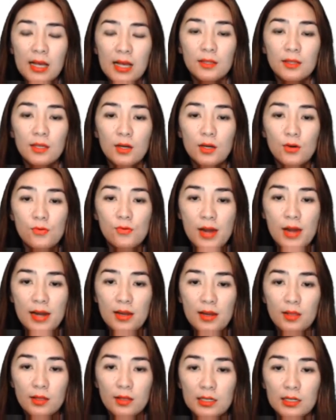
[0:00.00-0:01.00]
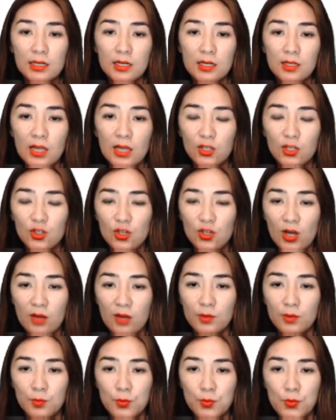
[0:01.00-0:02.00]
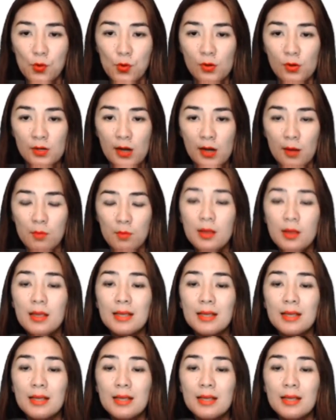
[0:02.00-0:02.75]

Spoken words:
the credit card.java program